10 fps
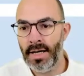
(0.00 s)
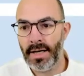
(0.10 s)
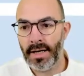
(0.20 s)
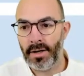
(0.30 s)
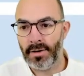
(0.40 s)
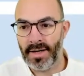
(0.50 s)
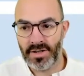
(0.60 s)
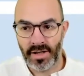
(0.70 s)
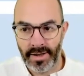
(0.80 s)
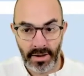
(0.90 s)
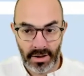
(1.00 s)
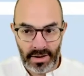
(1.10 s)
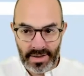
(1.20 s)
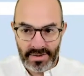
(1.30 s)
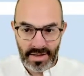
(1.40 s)
That's clear.
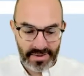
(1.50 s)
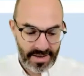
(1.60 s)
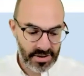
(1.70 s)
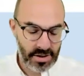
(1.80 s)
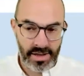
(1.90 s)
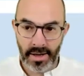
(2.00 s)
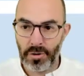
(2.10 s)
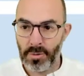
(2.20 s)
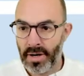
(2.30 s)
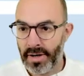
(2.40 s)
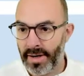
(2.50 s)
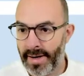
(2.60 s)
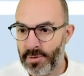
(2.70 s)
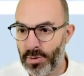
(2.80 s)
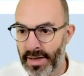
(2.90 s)
I think that's clear from my
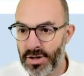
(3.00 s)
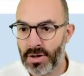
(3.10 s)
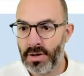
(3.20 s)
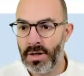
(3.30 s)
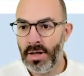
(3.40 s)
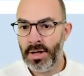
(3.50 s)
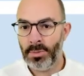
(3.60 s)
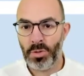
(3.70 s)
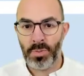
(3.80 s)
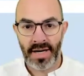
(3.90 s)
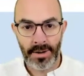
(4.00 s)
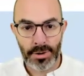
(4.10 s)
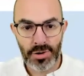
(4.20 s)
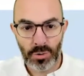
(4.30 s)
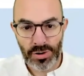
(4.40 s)
explanation. But many
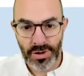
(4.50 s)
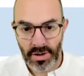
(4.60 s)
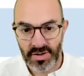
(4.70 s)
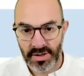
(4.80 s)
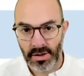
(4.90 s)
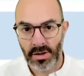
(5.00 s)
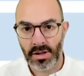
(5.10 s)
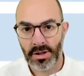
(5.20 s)
customers are still